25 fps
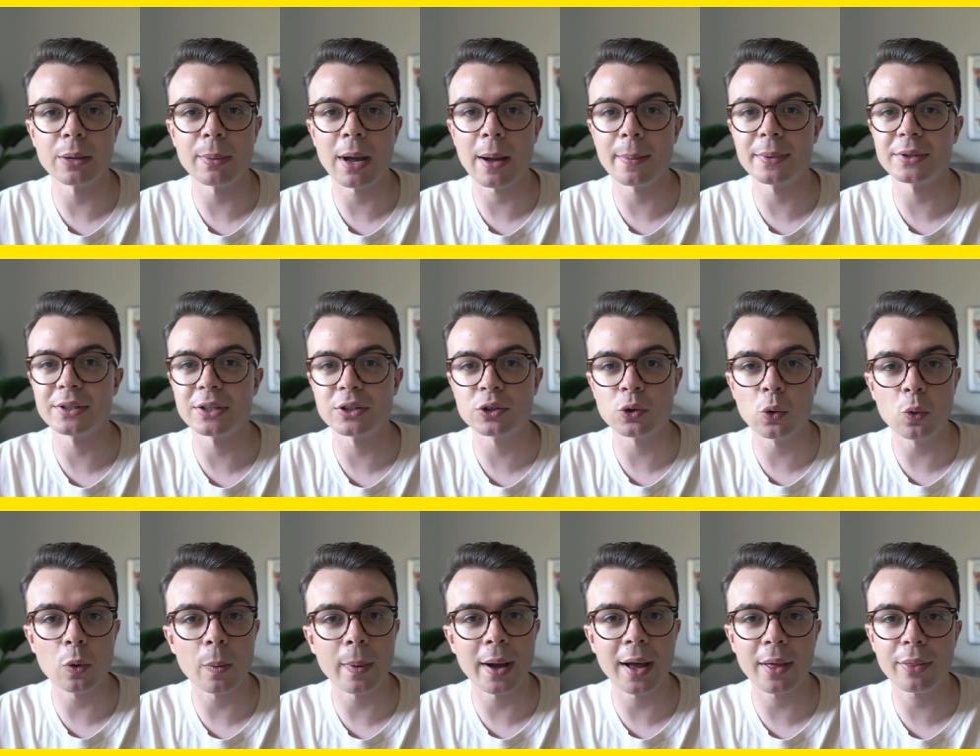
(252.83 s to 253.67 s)
I'm happy to
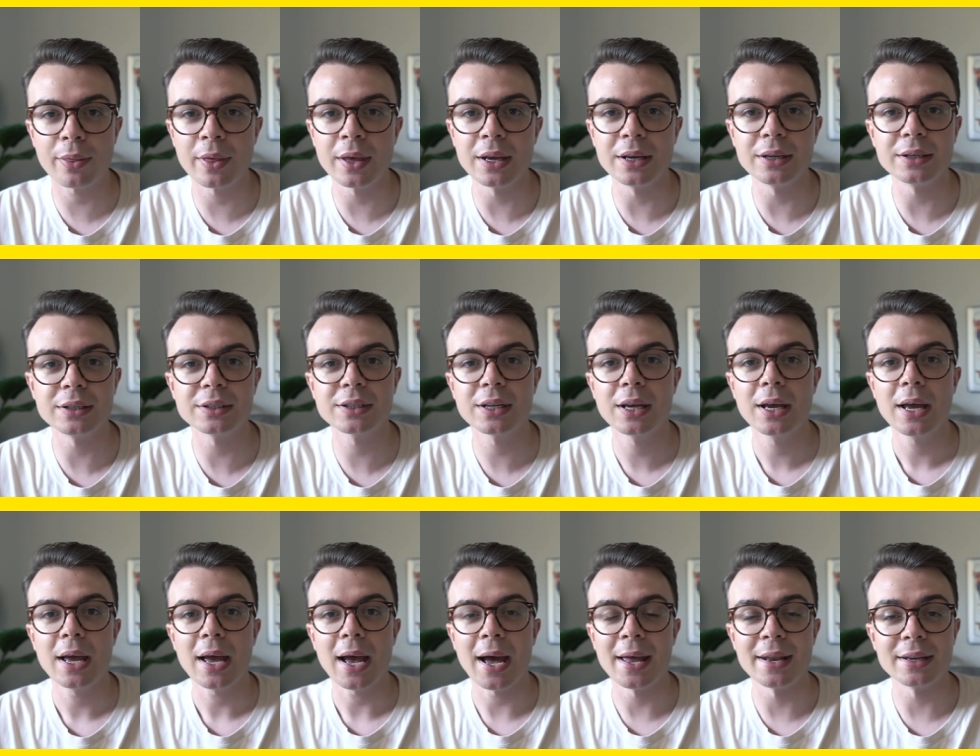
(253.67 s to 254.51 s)
talk about things
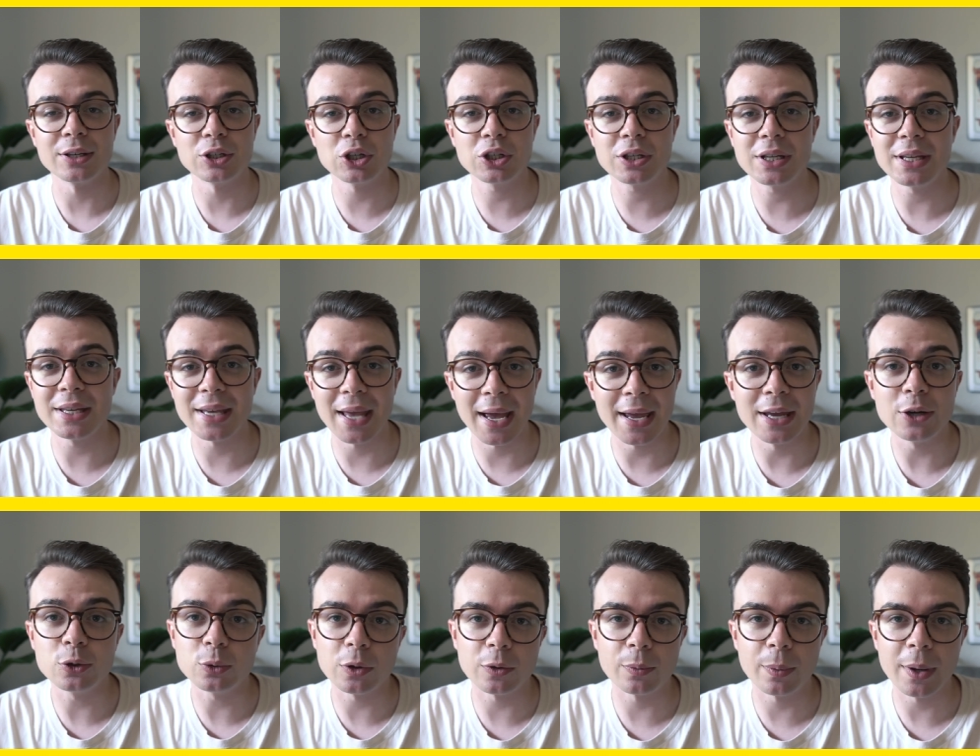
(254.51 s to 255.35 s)
and just
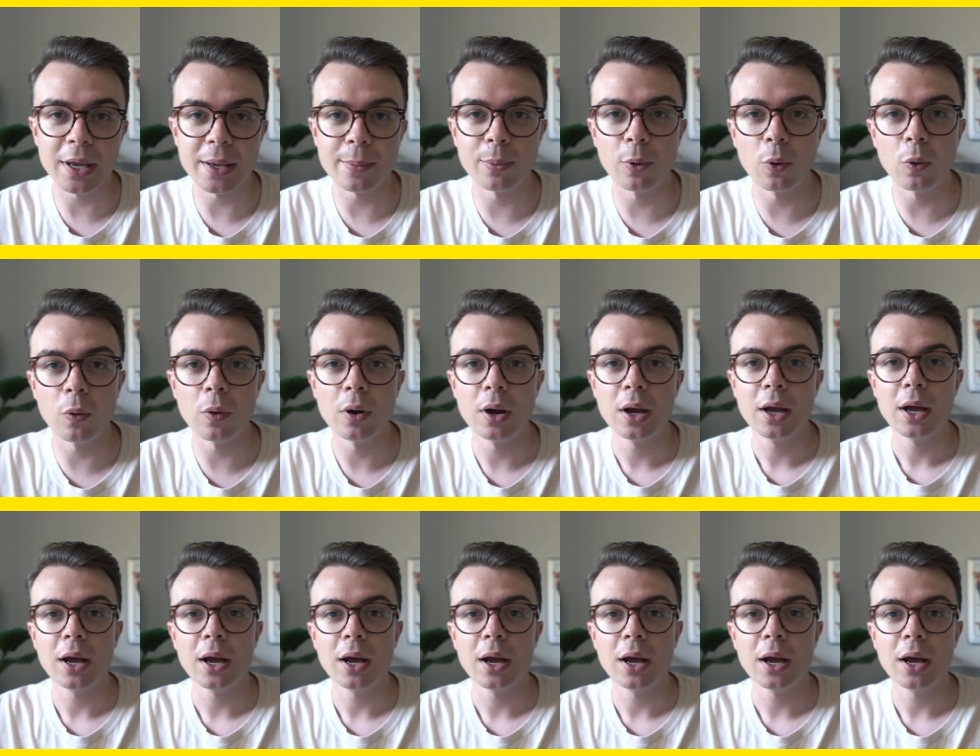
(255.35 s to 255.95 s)
engage with people.